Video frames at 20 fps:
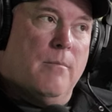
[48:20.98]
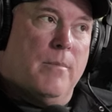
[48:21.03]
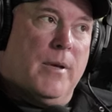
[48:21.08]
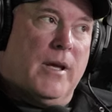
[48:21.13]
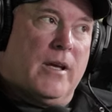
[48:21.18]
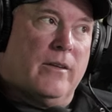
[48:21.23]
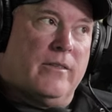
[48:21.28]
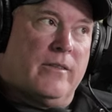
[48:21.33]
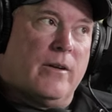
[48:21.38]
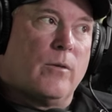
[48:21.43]

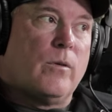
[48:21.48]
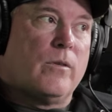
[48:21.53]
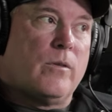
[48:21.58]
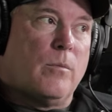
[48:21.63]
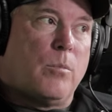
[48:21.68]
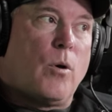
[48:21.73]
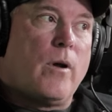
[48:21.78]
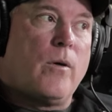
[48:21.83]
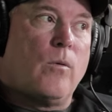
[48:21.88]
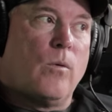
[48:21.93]
because there was
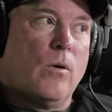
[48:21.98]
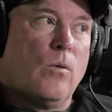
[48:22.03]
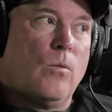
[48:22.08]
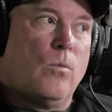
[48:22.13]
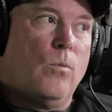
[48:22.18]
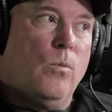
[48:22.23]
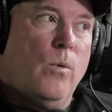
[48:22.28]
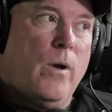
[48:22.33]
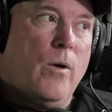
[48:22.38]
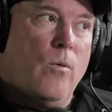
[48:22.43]
a point where
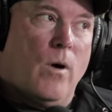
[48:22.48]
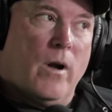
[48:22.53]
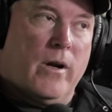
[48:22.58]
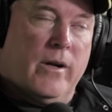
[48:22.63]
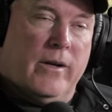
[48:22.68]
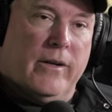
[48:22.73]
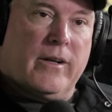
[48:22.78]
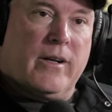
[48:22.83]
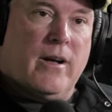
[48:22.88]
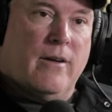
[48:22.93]
we
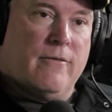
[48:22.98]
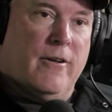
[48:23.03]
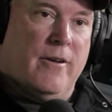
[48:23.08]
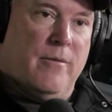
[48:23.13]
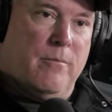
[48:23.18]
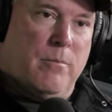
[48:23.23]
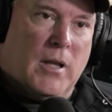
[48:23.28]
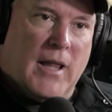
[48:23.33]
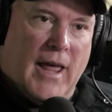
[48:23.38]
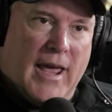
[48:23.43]
wanted to cover it
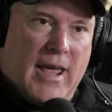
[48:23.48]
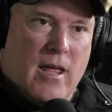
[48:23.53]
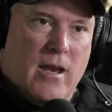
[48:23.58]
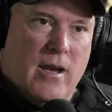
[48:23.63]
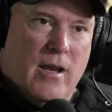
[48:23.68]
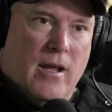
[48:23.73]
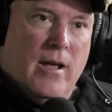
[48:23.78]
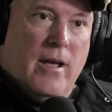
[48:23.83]
and play it.